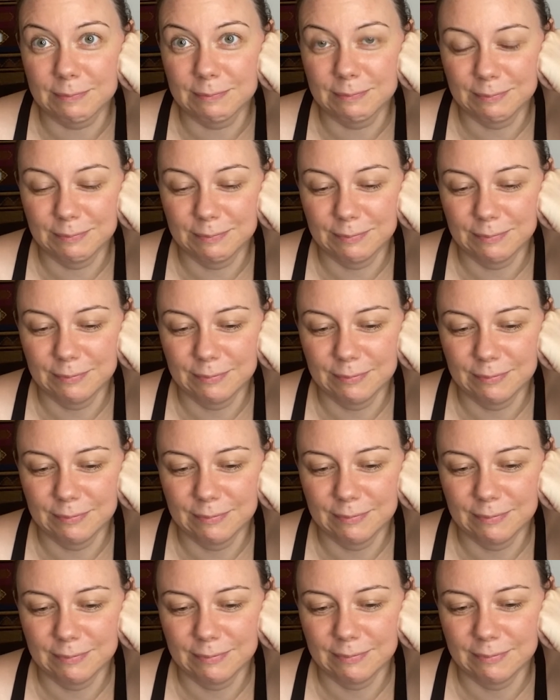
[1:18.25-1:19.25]

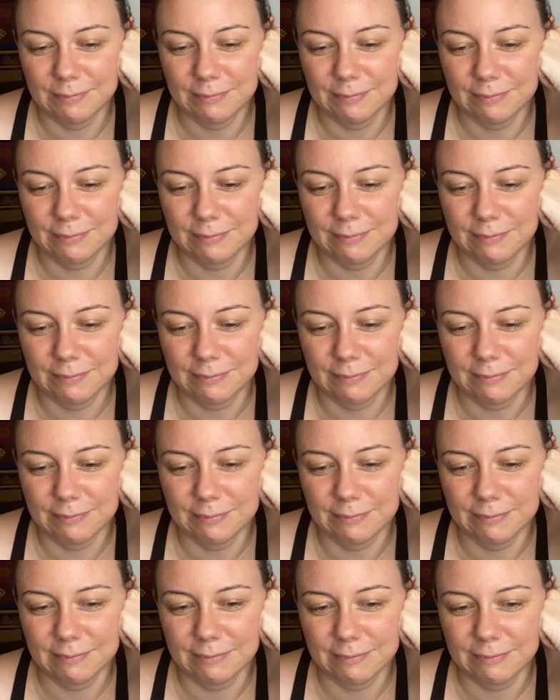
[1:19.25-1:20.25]

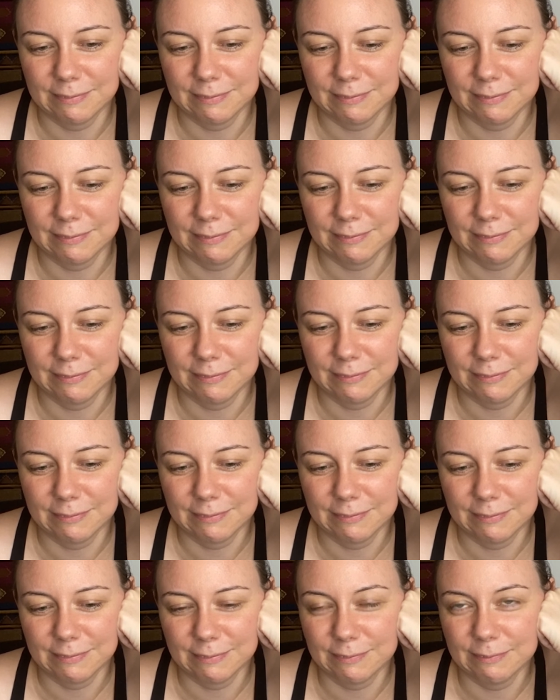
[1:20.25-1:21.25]

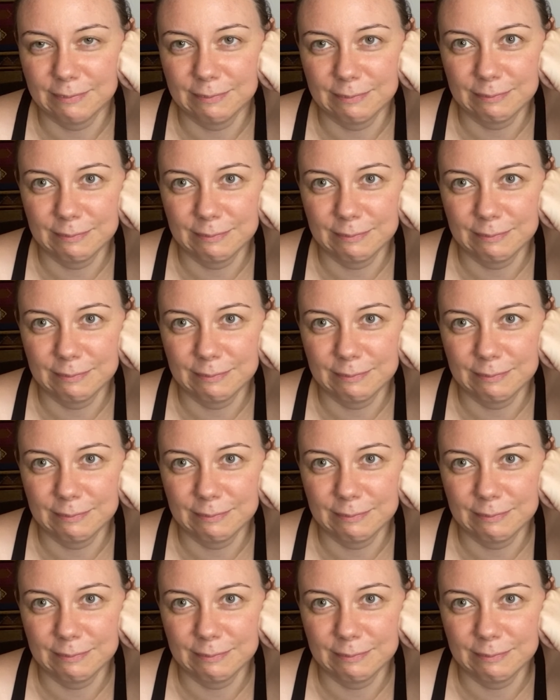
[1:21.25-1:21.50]
(no one is talking)